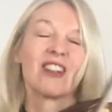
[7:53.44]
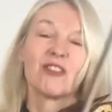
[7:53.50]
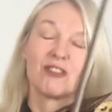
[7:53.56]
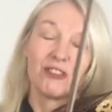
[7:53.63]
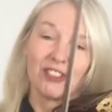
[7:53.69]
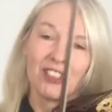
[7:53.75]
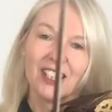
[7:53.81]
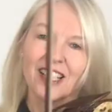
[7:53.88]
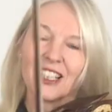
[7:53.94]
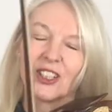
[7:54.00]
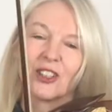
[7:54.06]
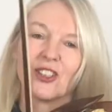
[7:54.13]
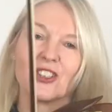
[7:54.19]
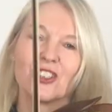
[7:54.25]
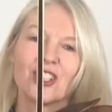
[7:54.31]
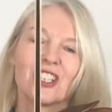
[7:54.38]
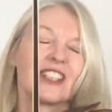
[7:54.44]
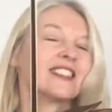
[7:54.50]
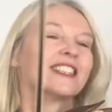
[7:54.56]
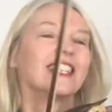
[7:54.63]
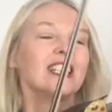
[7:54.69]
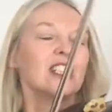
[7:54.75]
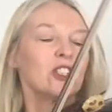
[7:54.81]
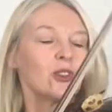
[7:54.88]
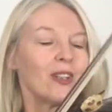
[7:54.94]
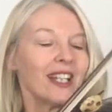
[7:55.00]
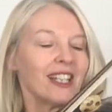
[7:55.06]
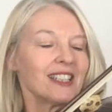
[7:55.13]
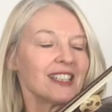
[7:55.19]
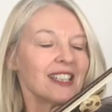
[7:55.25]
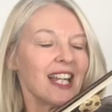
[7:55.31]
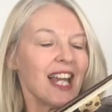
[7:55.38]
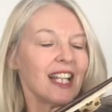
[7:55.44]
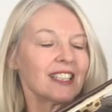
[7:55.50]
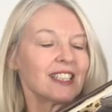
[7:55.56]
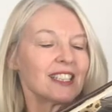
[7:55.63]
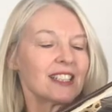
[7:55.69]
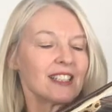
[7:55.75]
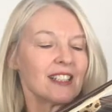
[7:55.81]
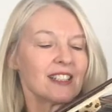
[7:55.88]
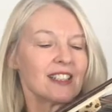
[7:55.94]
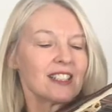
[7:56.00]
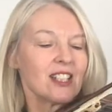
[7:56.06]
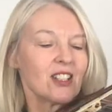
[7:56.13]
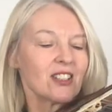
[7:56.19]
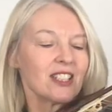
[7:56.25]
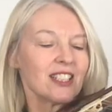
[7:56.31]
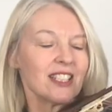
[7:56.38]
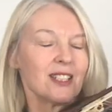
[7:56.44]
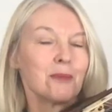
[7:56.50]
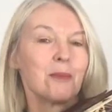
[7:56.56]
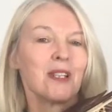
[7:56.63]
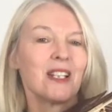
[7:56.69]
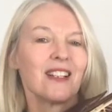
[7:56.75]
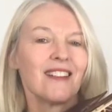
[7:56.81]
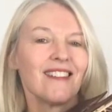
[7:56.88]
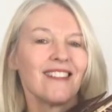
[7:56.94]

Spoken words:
Really good. D string is next. Started in the middle.